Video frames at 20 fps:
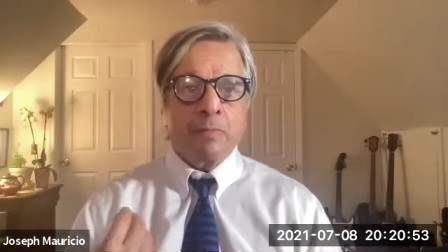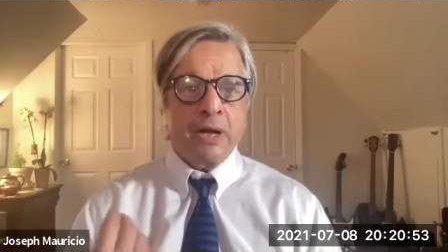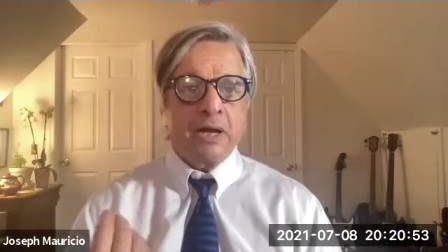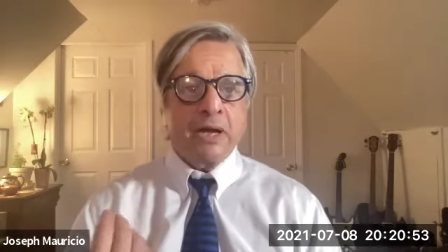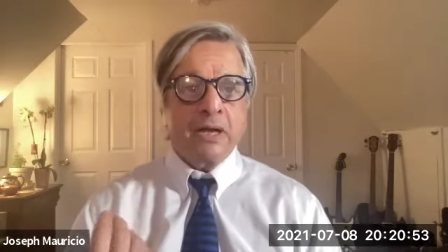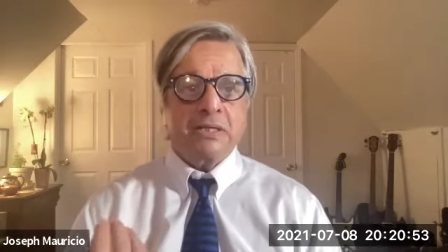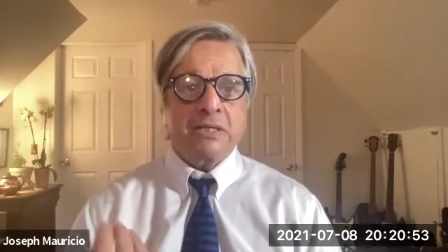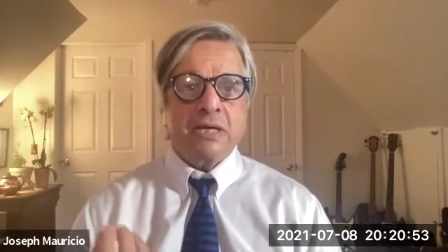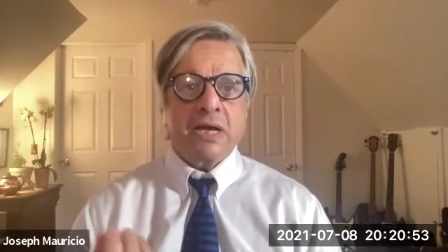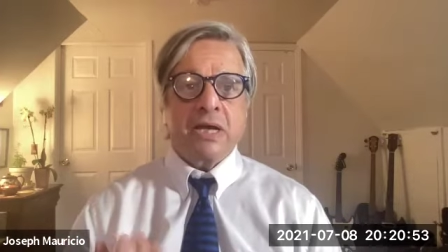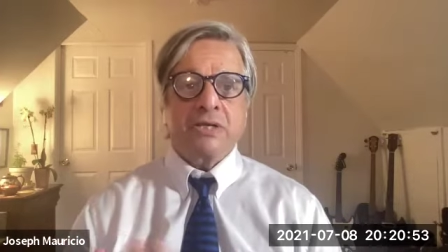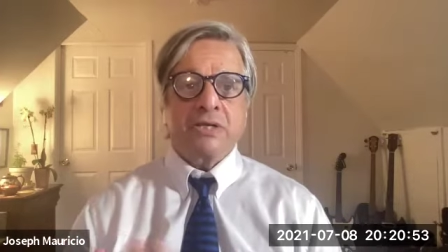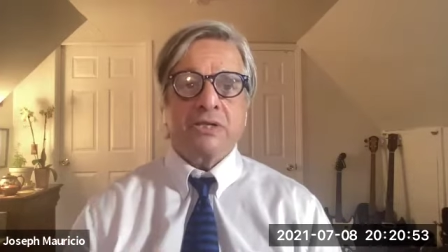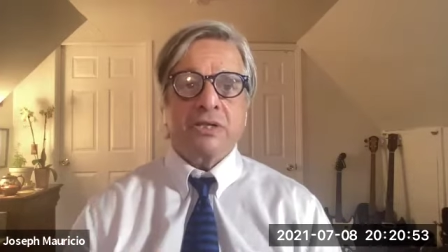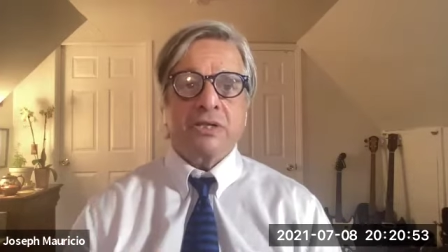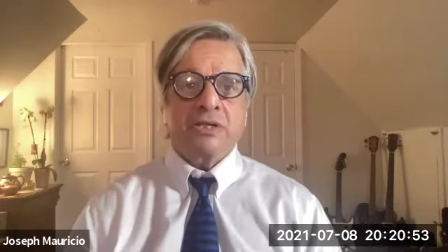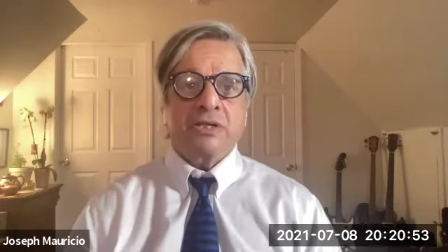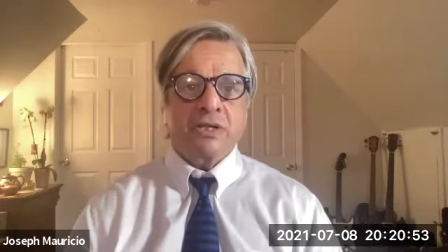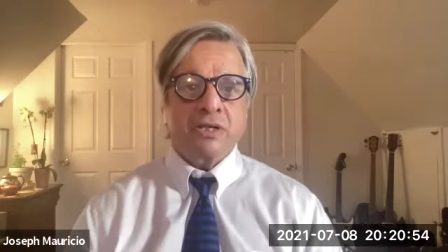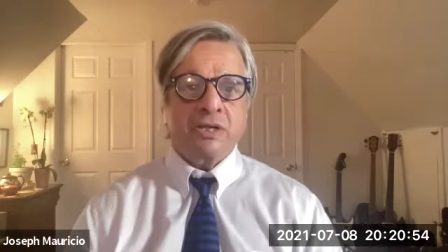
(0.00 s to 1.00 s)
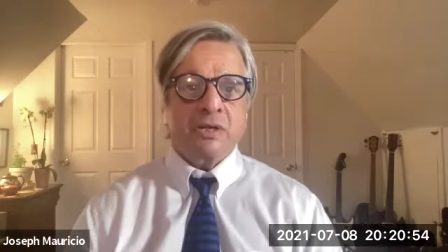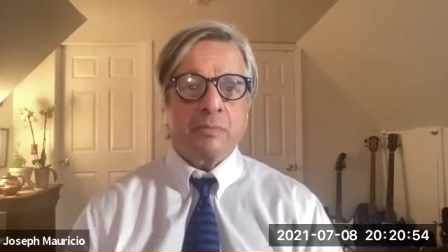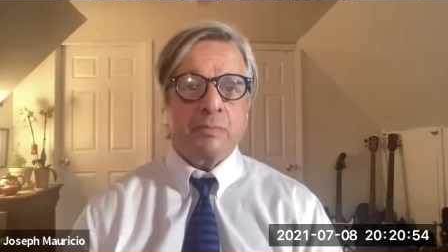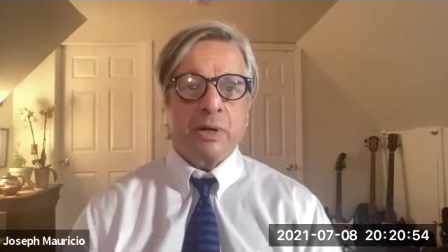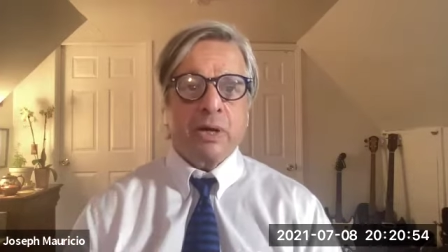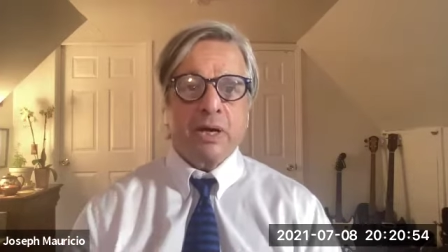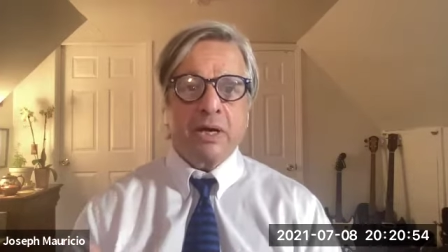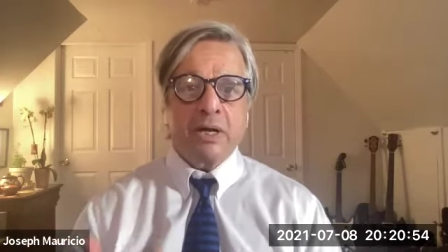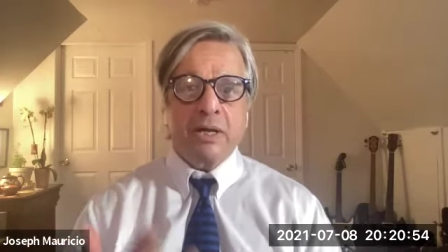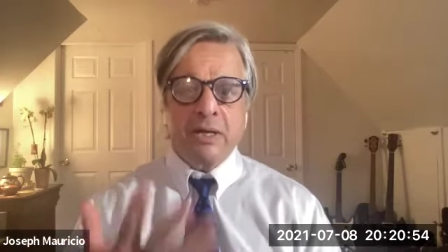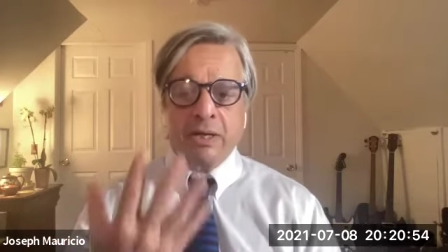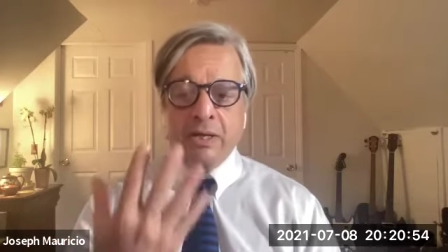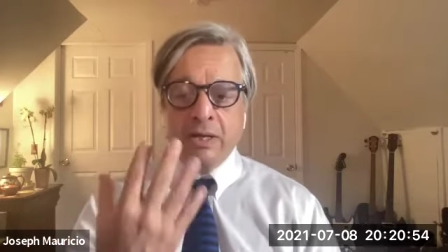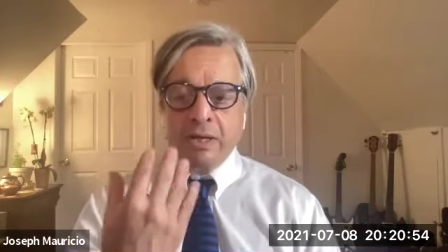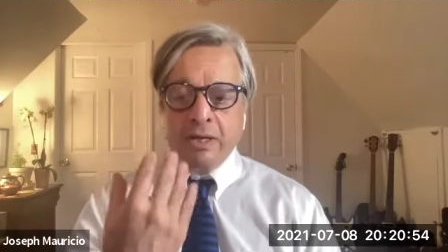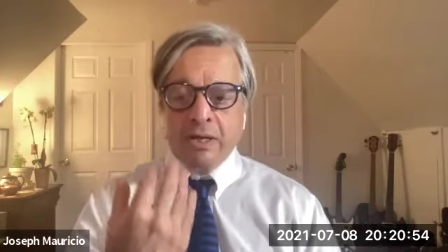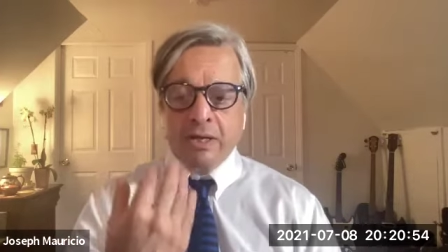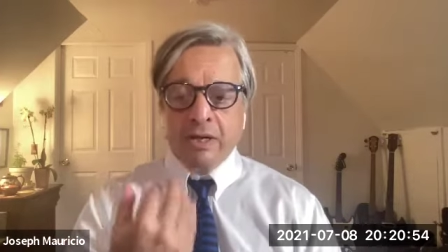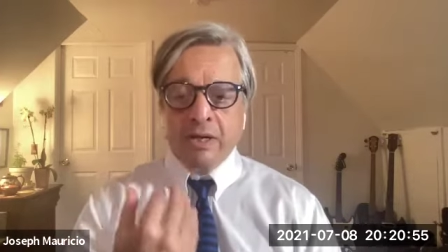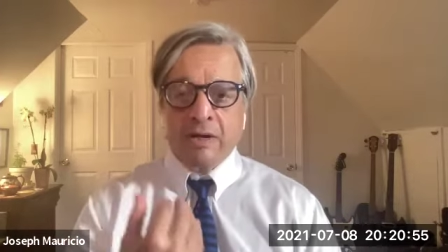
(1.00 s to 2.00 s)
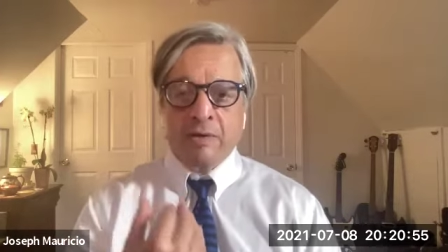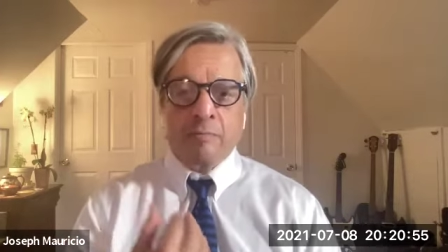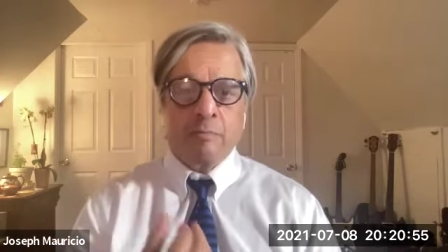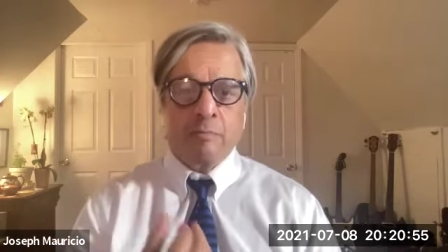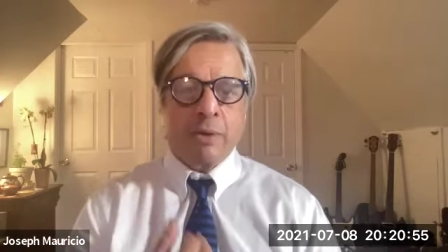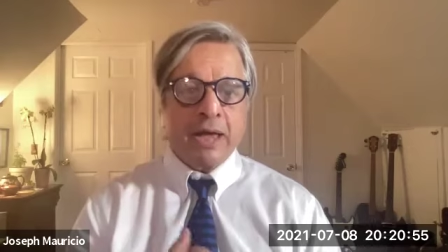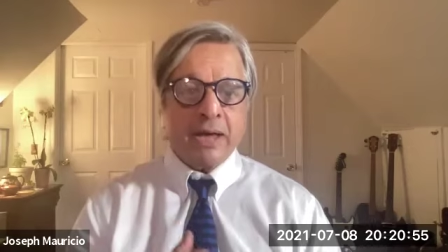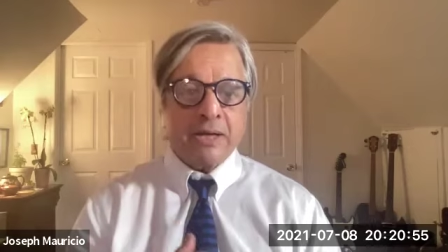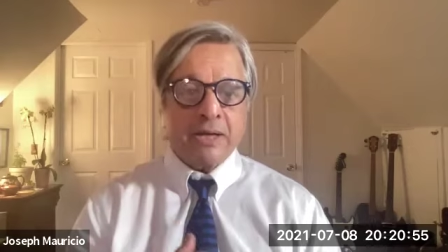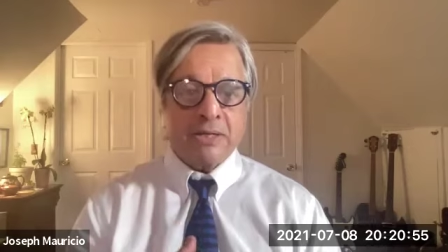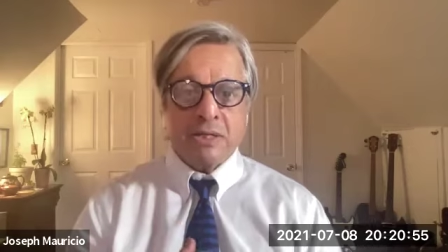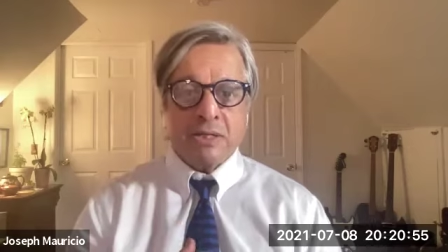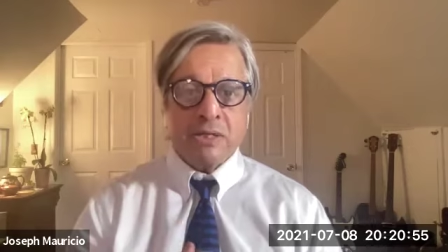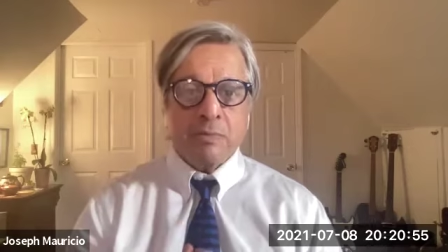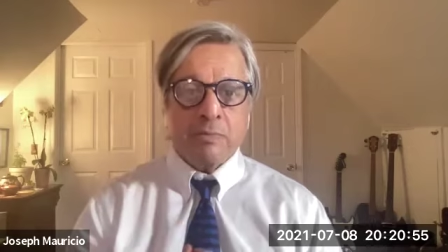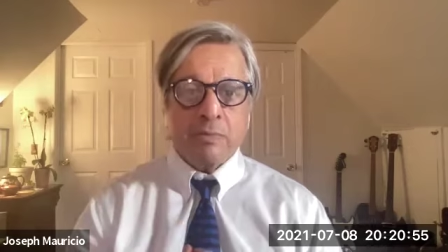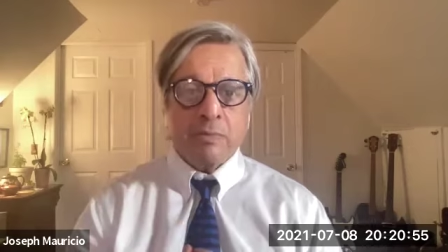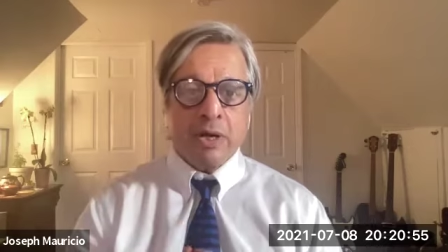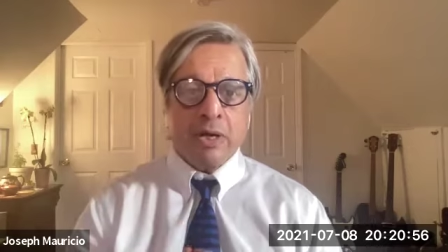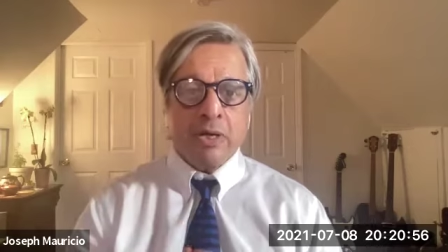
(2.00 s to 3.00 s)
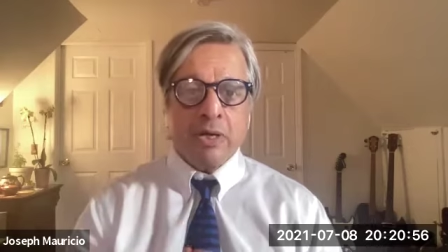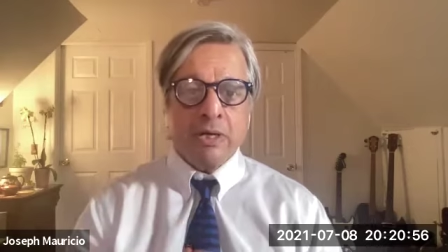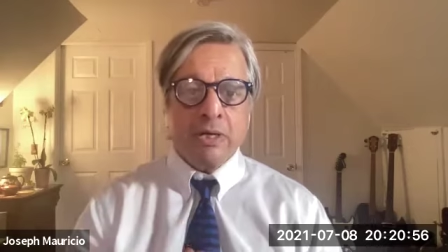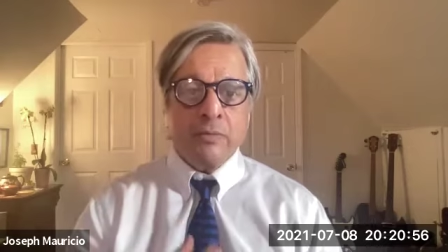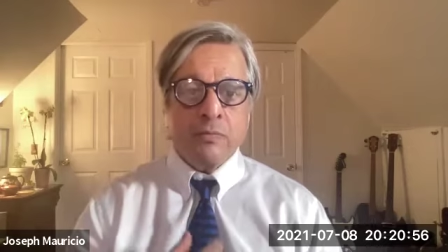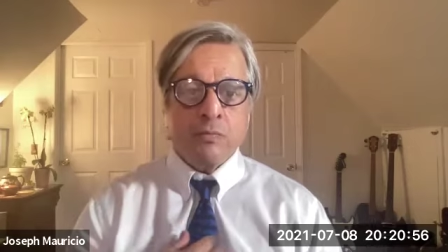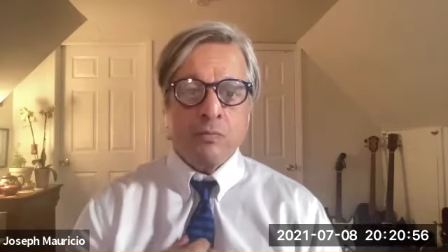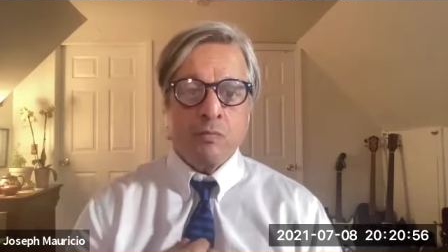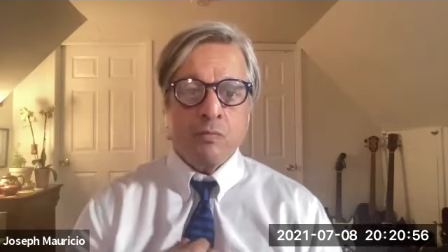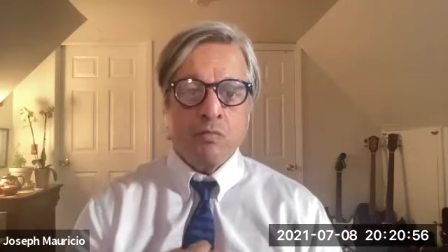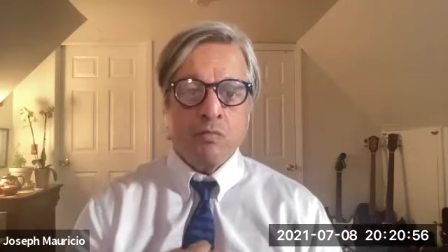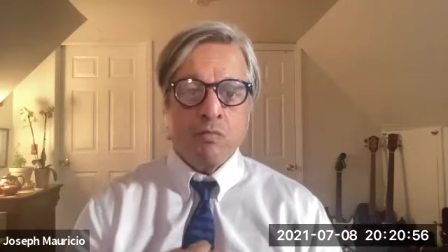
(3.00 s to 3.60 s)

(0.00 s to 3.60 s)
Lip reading: pay attention to the body, come back to the body,